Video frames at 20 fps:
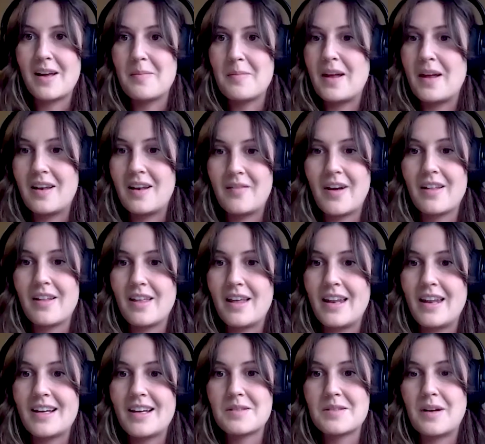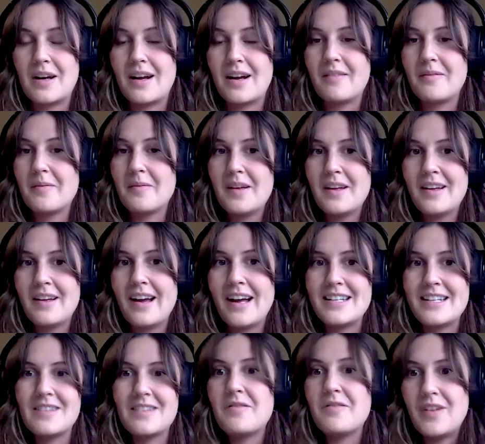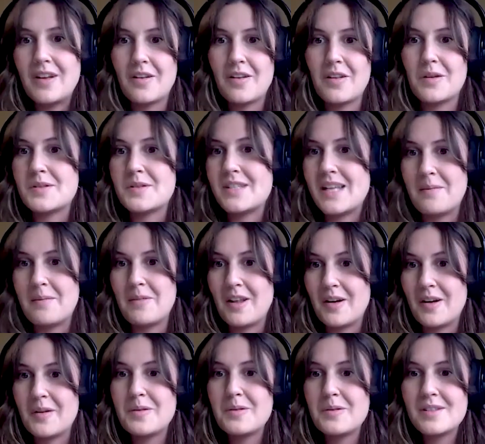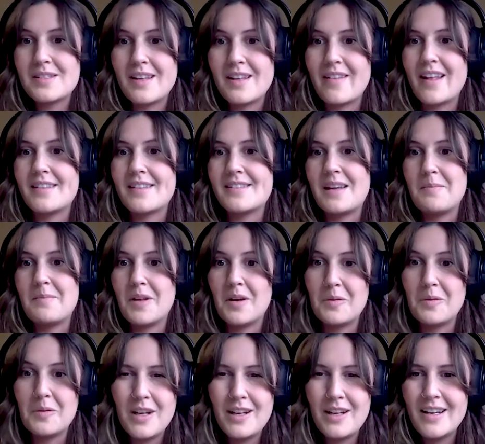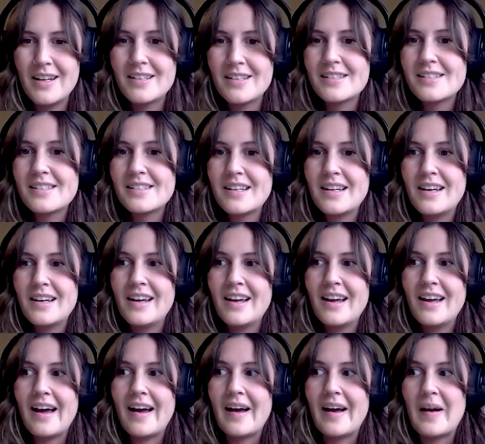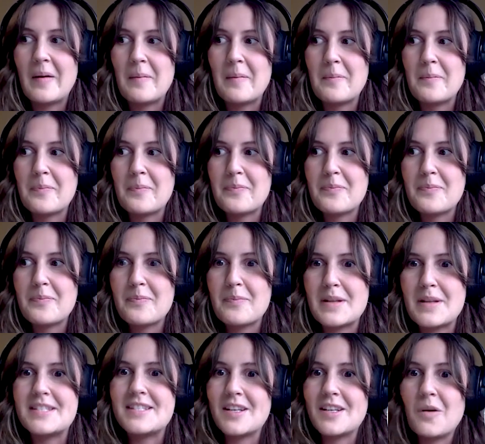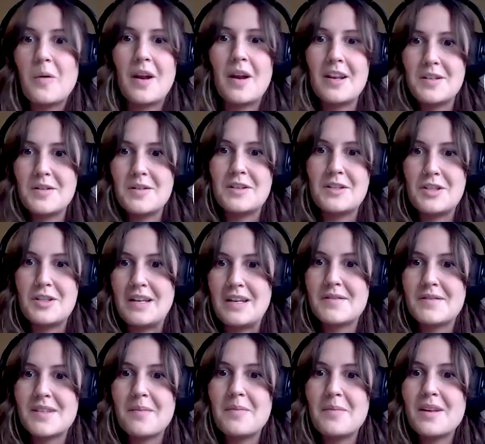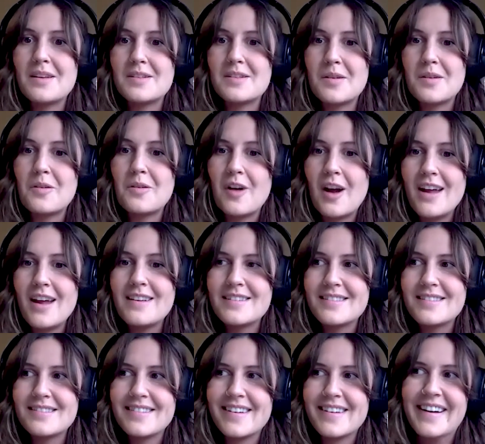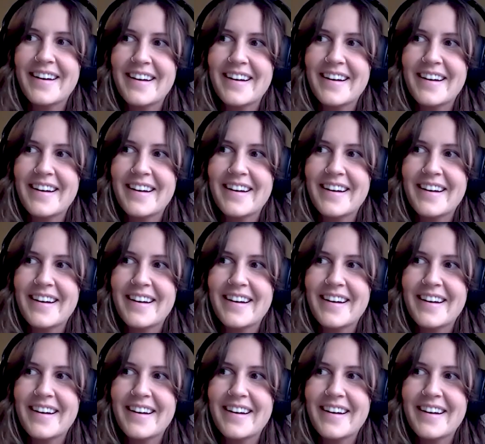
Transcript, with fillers: my competitive athletics, where I, I didn't feel those same lows and that same loneliness um, but still wanted to achieve something so great.